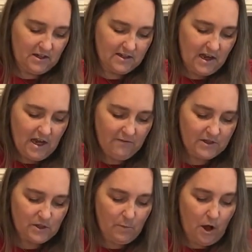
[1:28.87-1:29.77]
It's kind of a
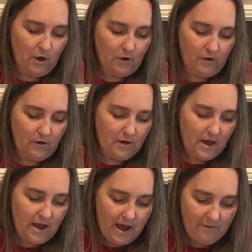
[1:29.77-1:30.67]
smaller
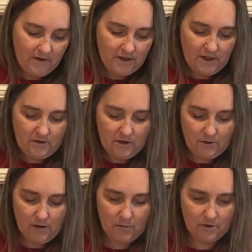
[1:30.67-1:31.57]
half onion though,
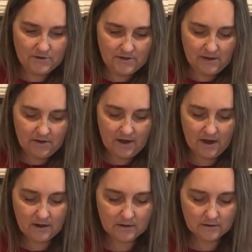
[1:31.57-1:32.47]
I will say
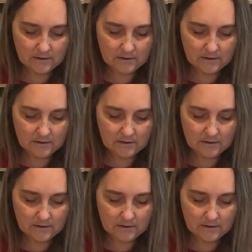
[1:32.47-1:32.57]
that.